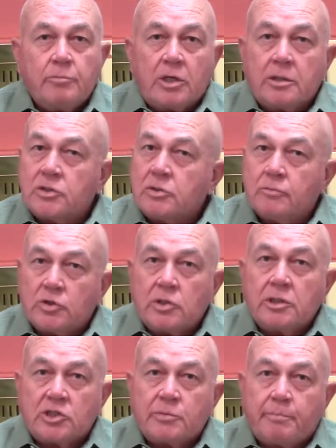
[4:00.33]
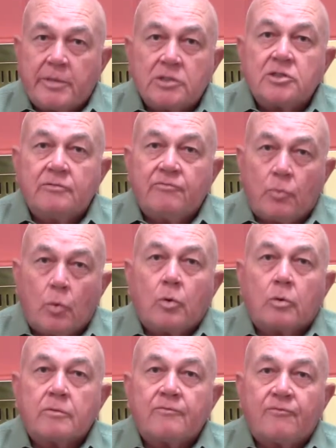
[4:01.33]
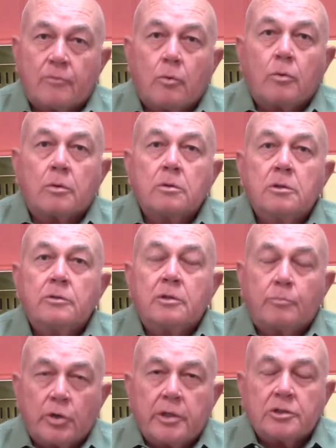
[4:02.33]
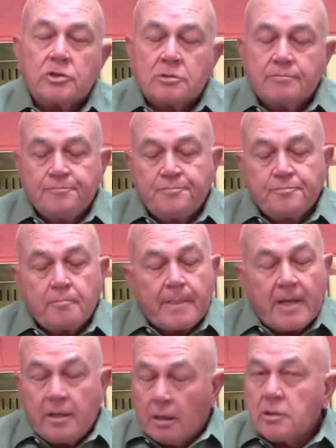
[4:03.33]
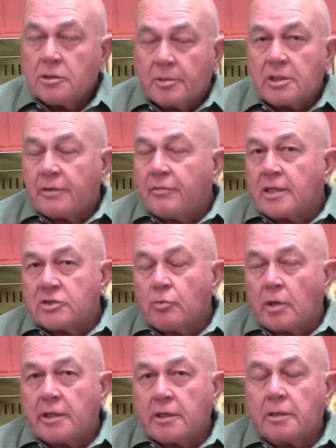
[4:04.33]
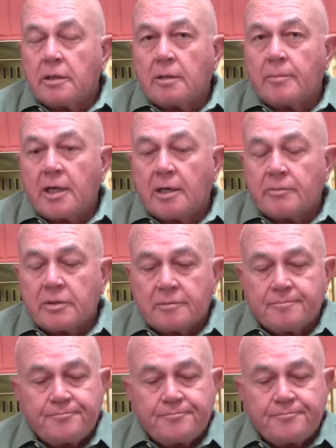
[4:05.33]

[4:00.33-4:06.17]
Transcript: because it was an expensive war for the British. And ultimately that's what ended up happening.